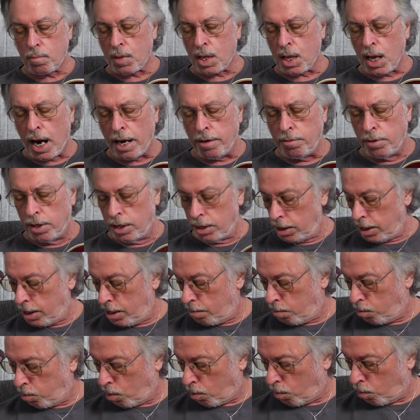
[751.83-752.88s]
I really
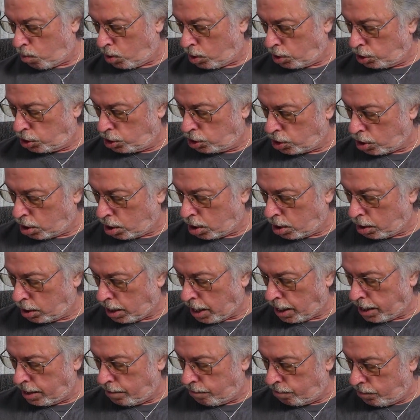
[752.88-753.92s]
was. I
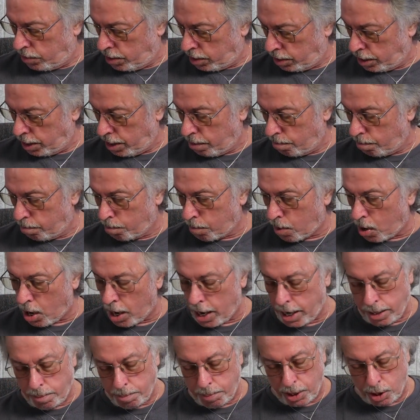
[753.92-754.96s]
didn't really
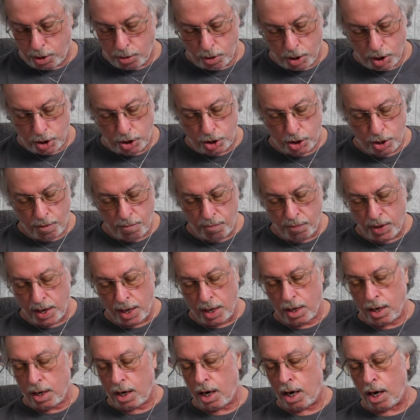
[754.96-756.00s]
mind because
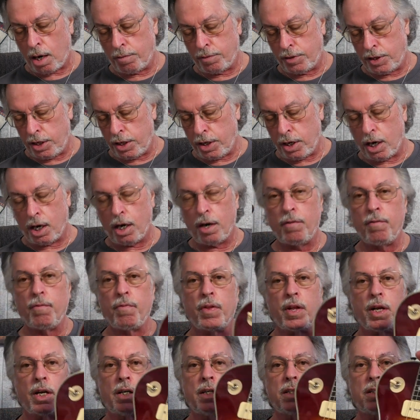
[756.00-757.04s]
of the
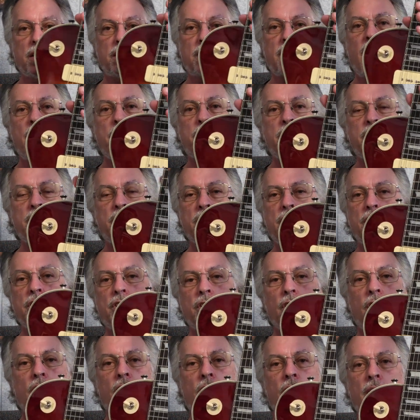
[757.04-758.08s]
top of this
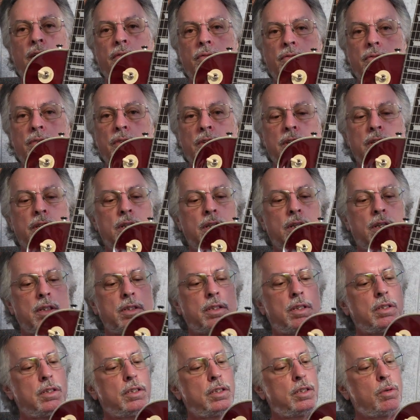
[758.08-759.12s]
guitar,
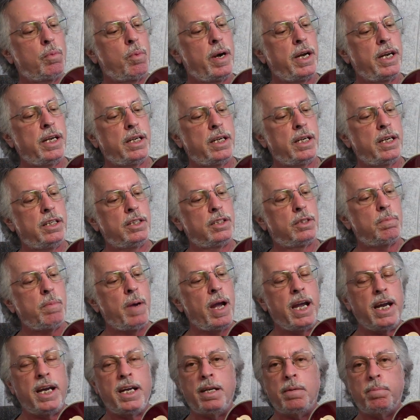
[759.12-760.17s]
the way it is
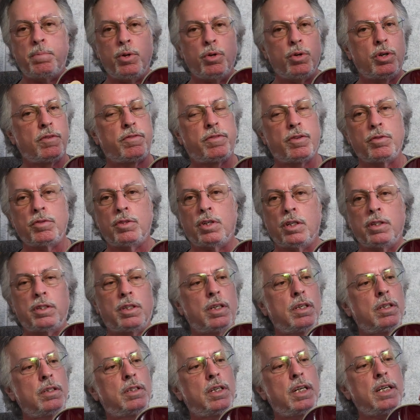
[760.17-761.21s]
made, beautiful.
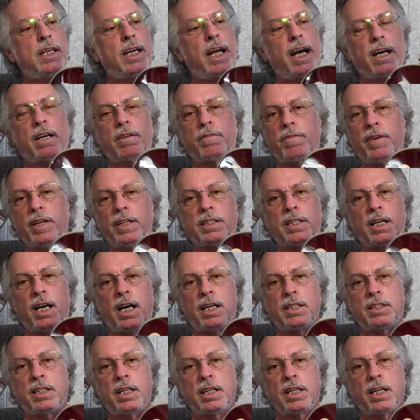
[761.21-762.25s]
The neck,
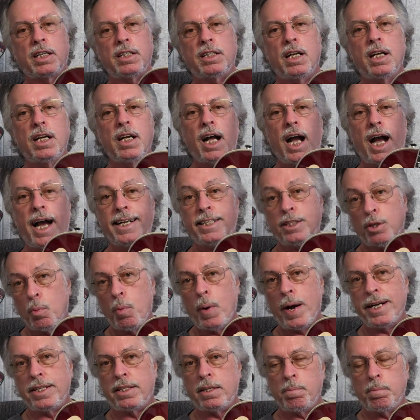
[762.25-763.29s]
fantastic, and the
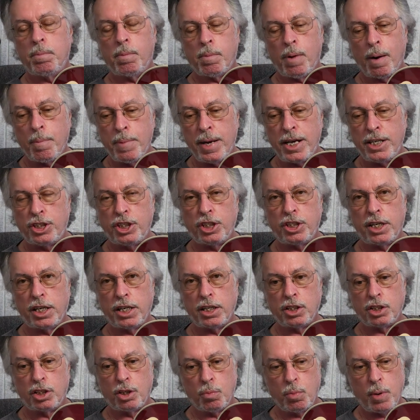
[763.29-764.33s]
weight. My major thing
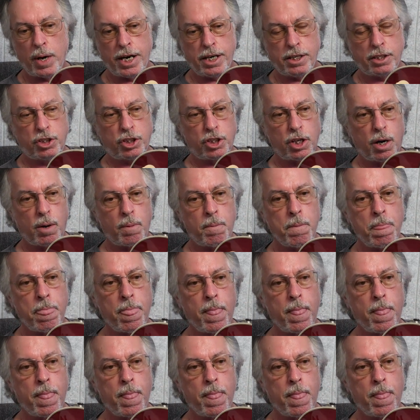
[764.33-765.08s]
is the weight. So,